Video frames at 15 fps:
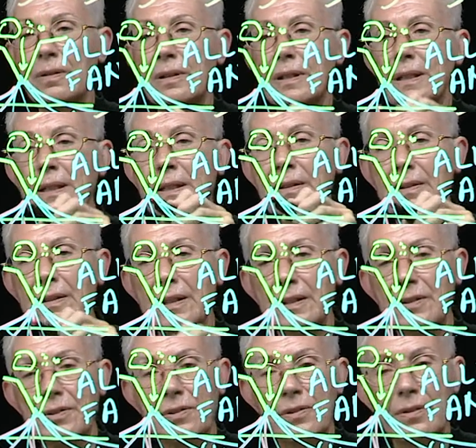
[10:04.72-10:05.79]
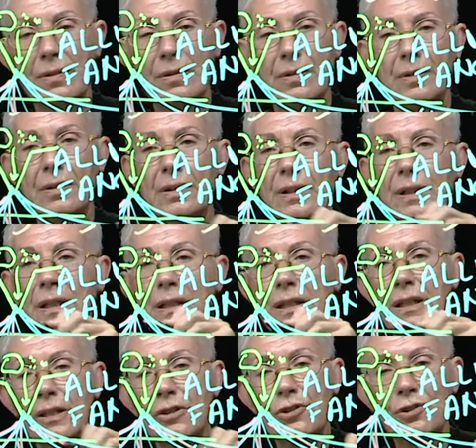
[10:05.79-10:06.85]
like this. And
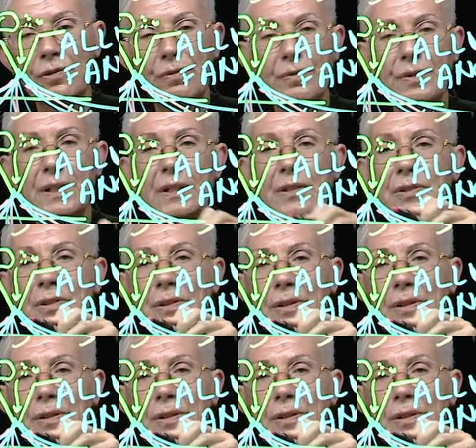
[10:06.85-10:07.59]
each of these